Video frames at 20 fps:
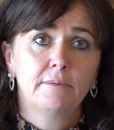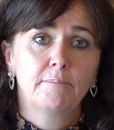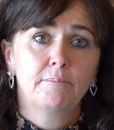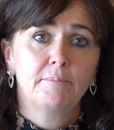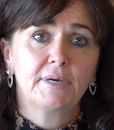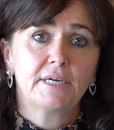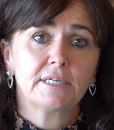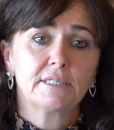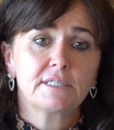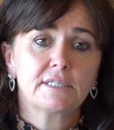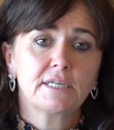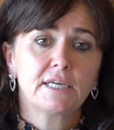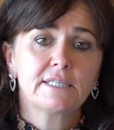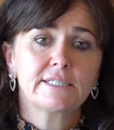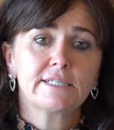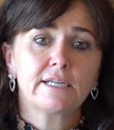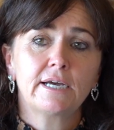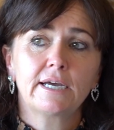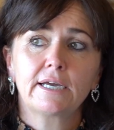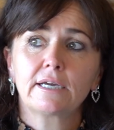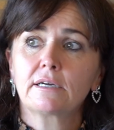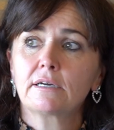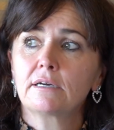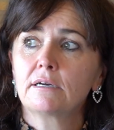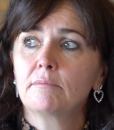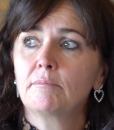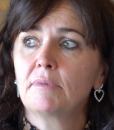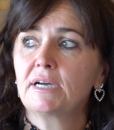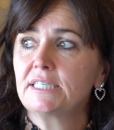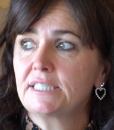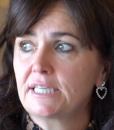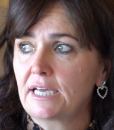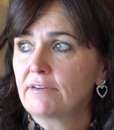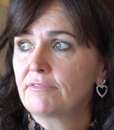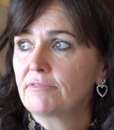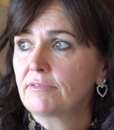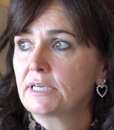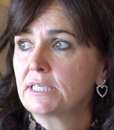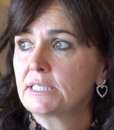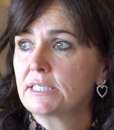But it's like my
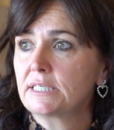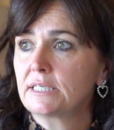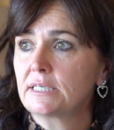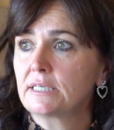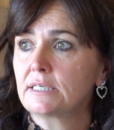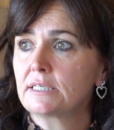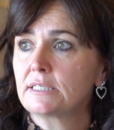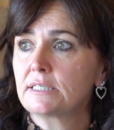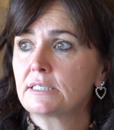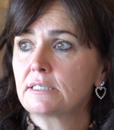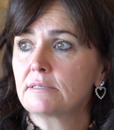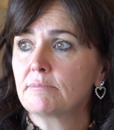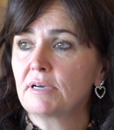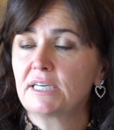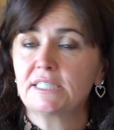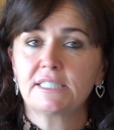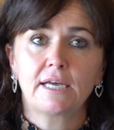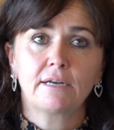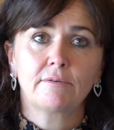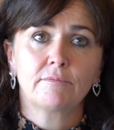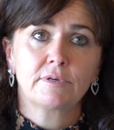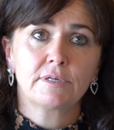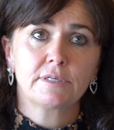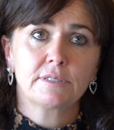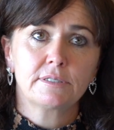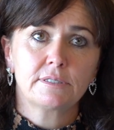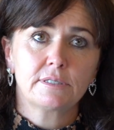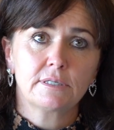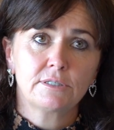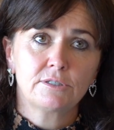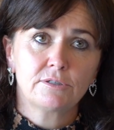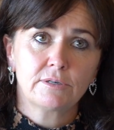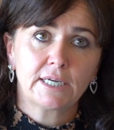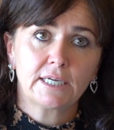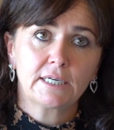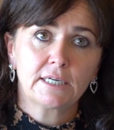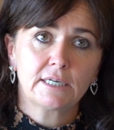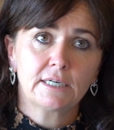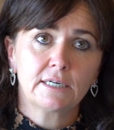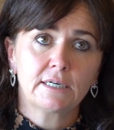dad, for instance. My dad was a
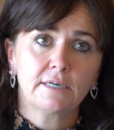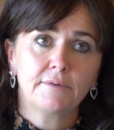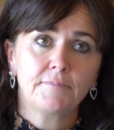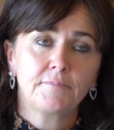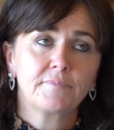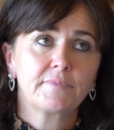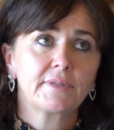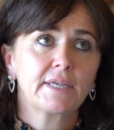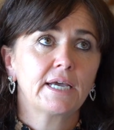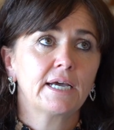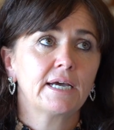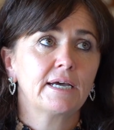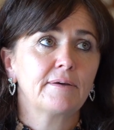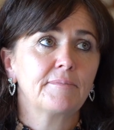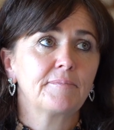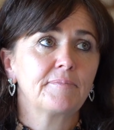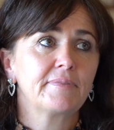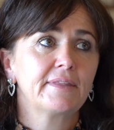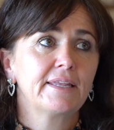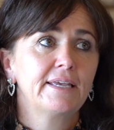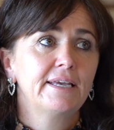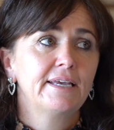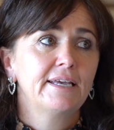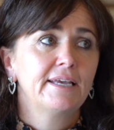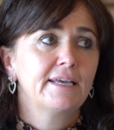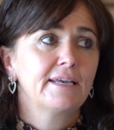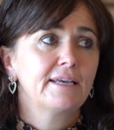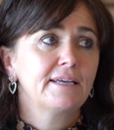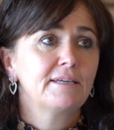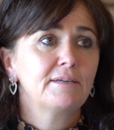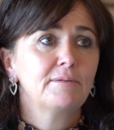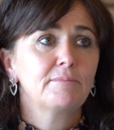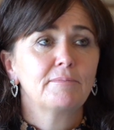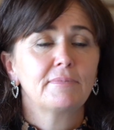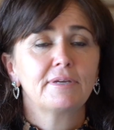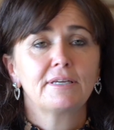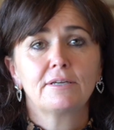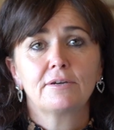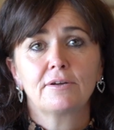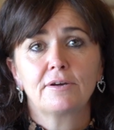drinker,
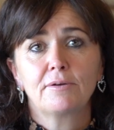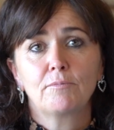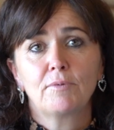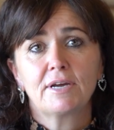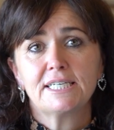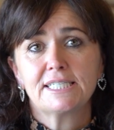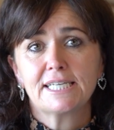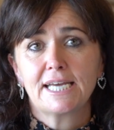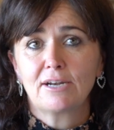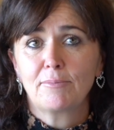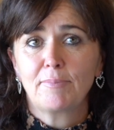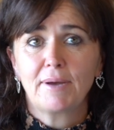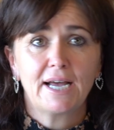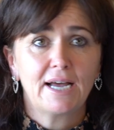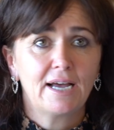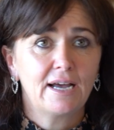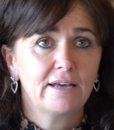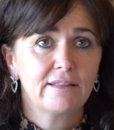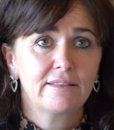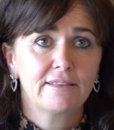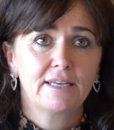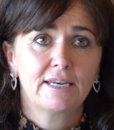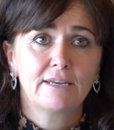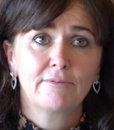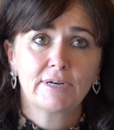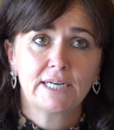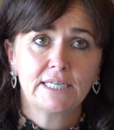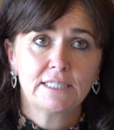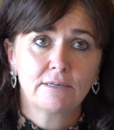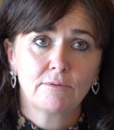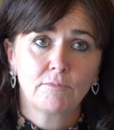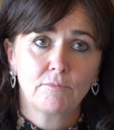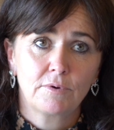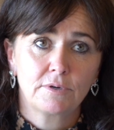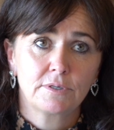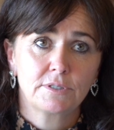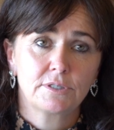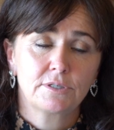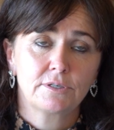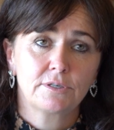went down a path that he really didn't
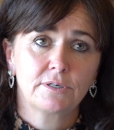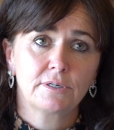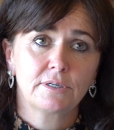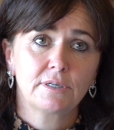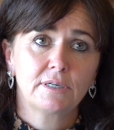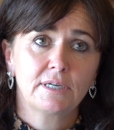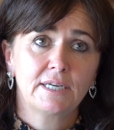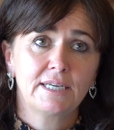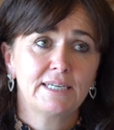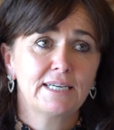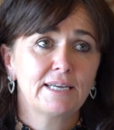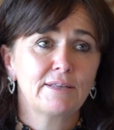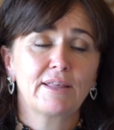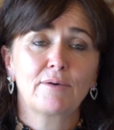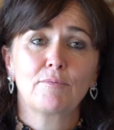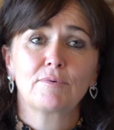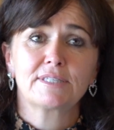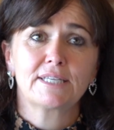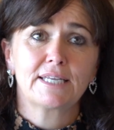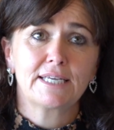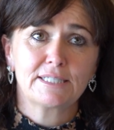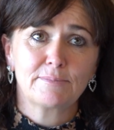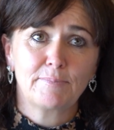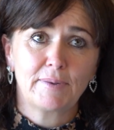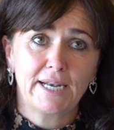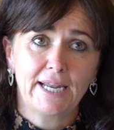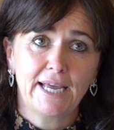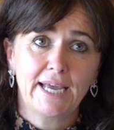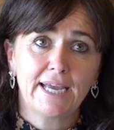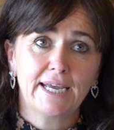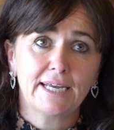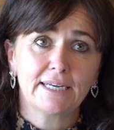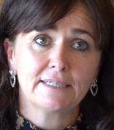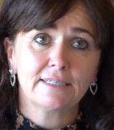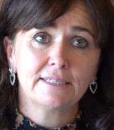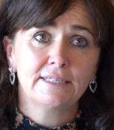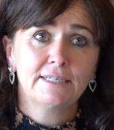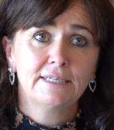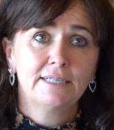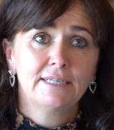want to. That wasn't his
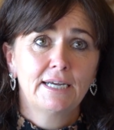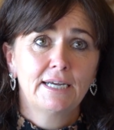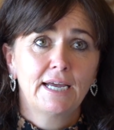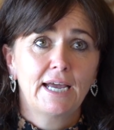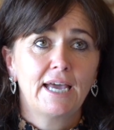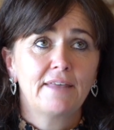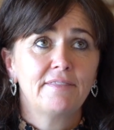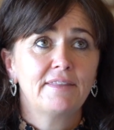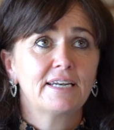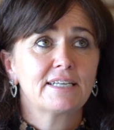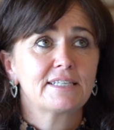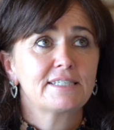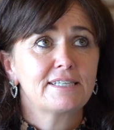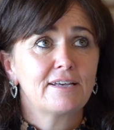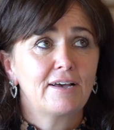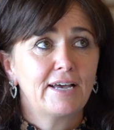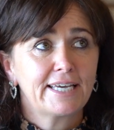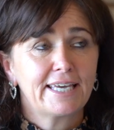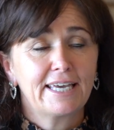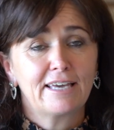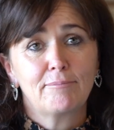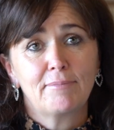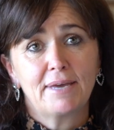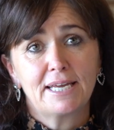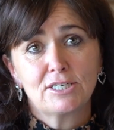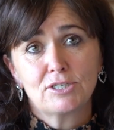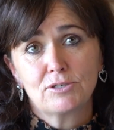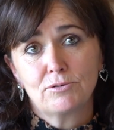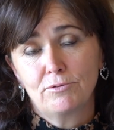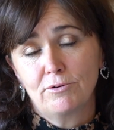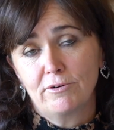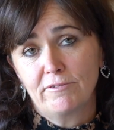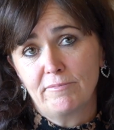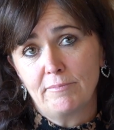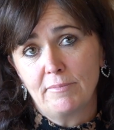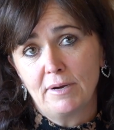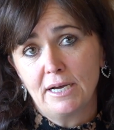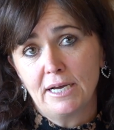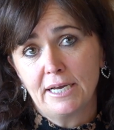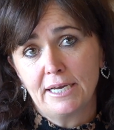plan. And then a psychic mentor of
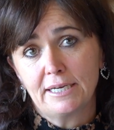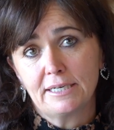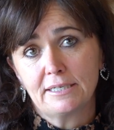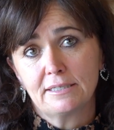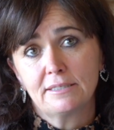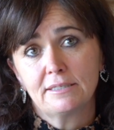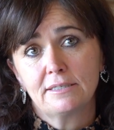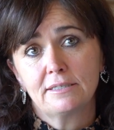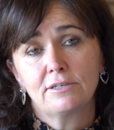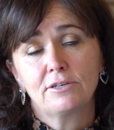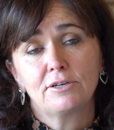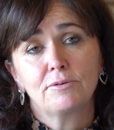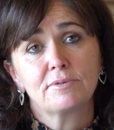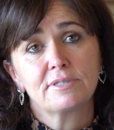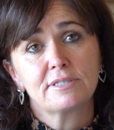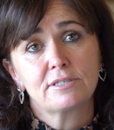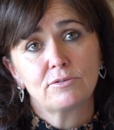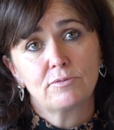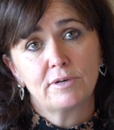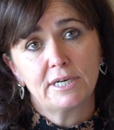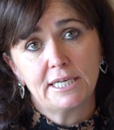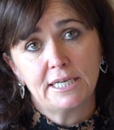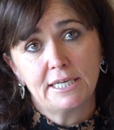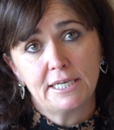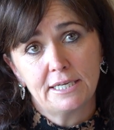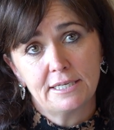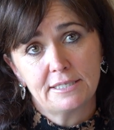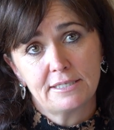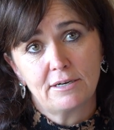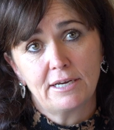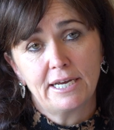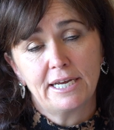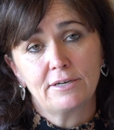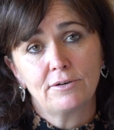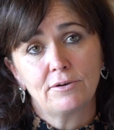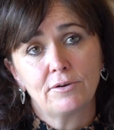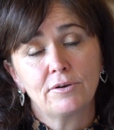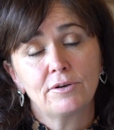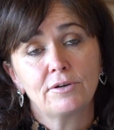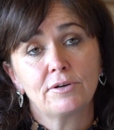mine, who was 20 years that I had
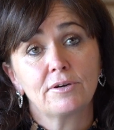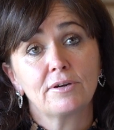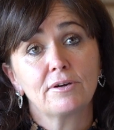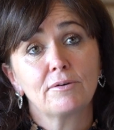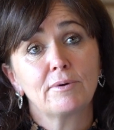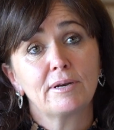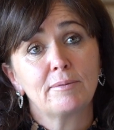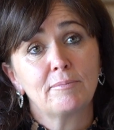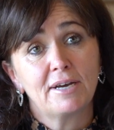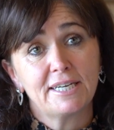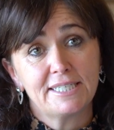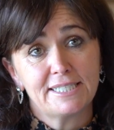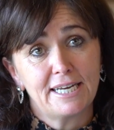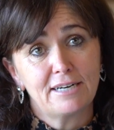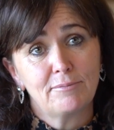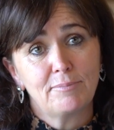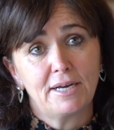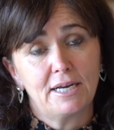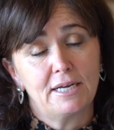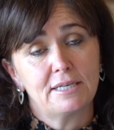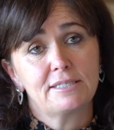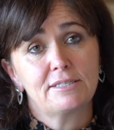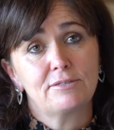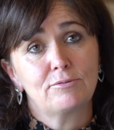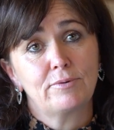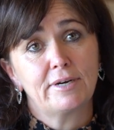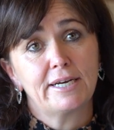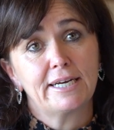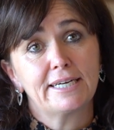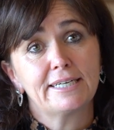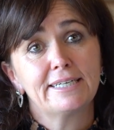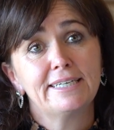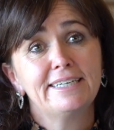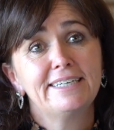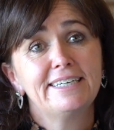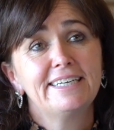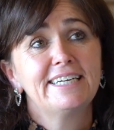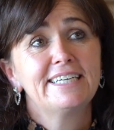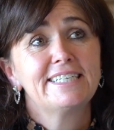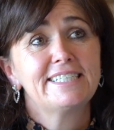known her, when my dad passed away,
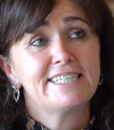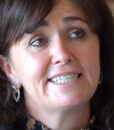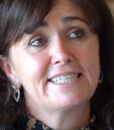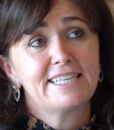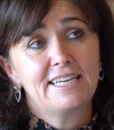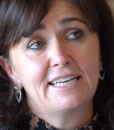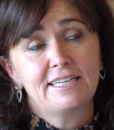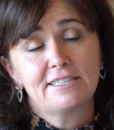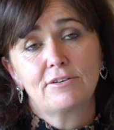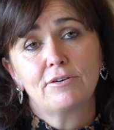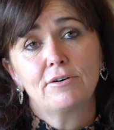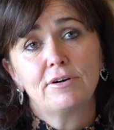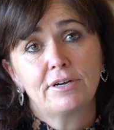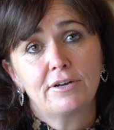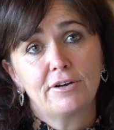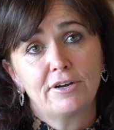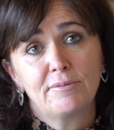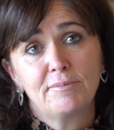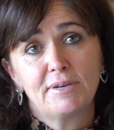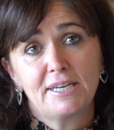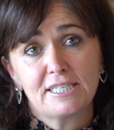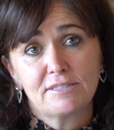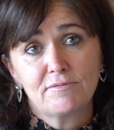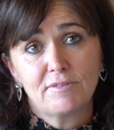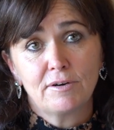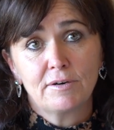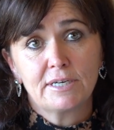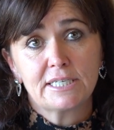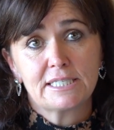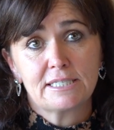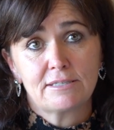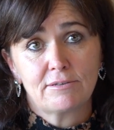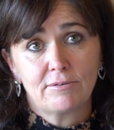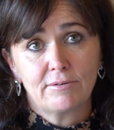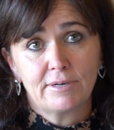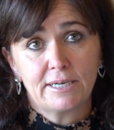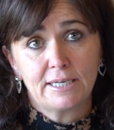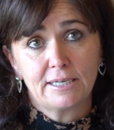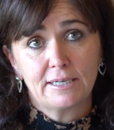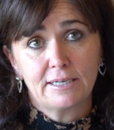she said he's gone home and he's very
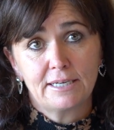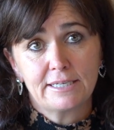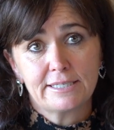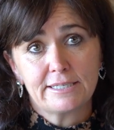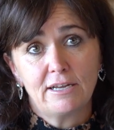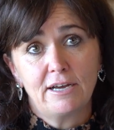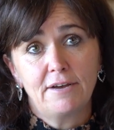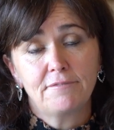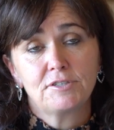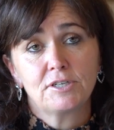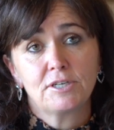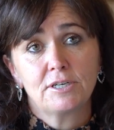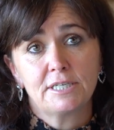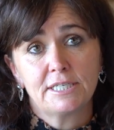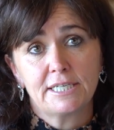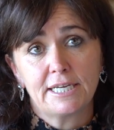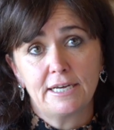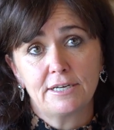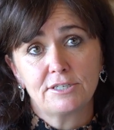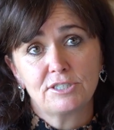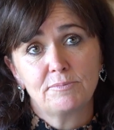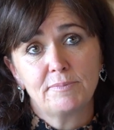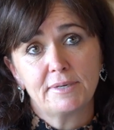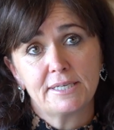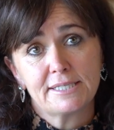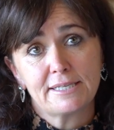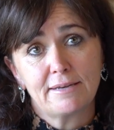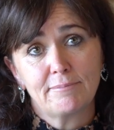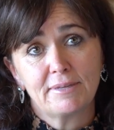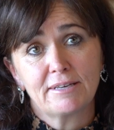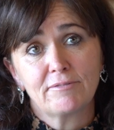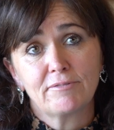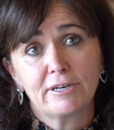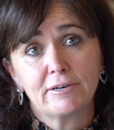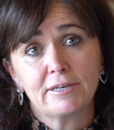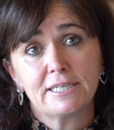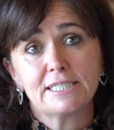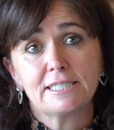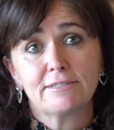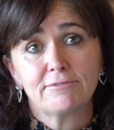sorry. His life turned out to be something
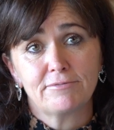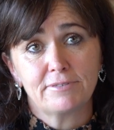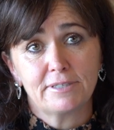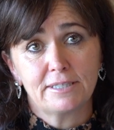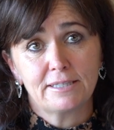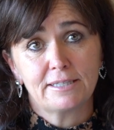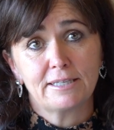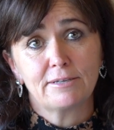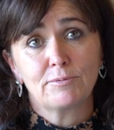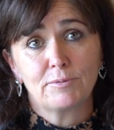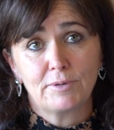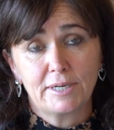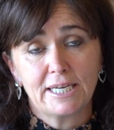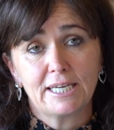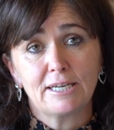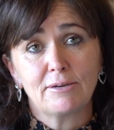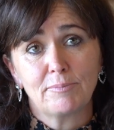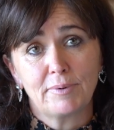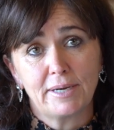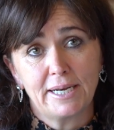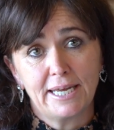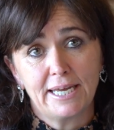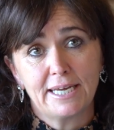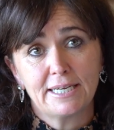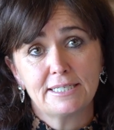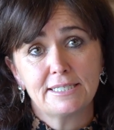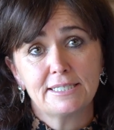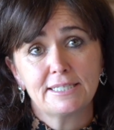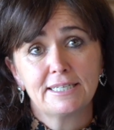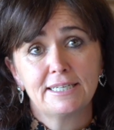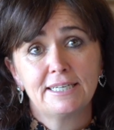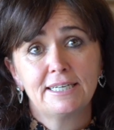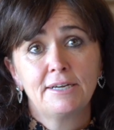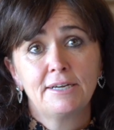very different than what he had planned.